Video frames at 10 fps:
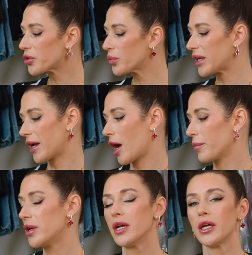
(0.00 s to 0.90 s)
to recap,
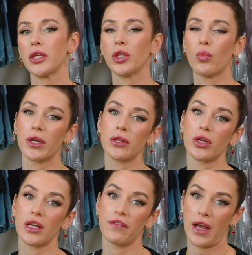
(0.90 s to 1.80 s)
you wanna
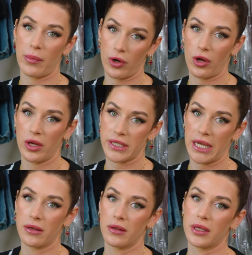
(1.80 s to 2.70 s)
look at fiber
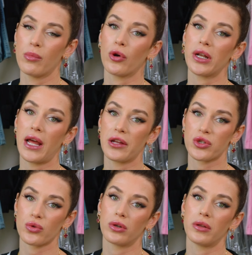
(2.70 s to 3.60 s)
content. The more
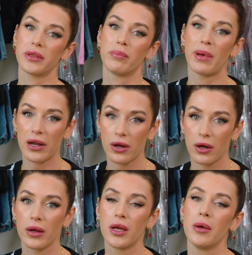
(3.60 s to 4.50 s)
natural, the
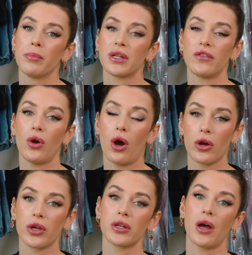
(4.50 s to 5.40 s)
better. But if you
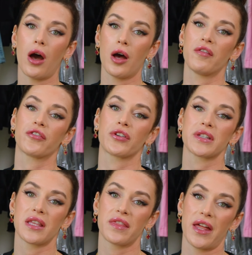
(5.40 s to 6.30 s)
are gonna opt for a
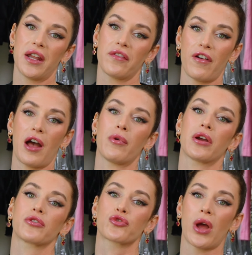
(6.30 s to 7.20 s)
synthetic
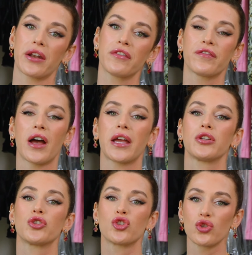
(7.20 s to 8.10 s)
fabric, try to
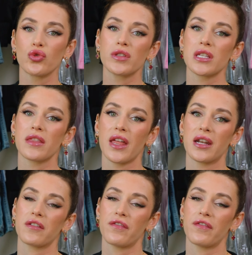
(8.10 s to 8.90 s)
find 2 synthetic